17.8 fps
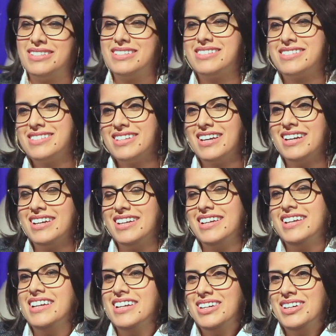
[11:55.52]
it's
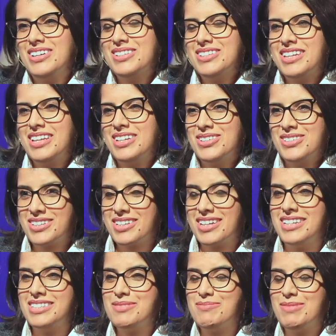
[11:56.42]
on the long
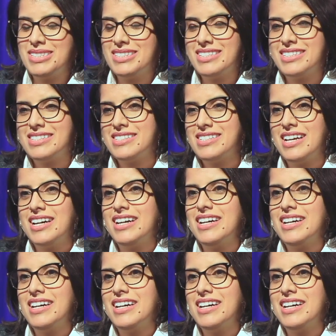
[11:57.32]
run. But it's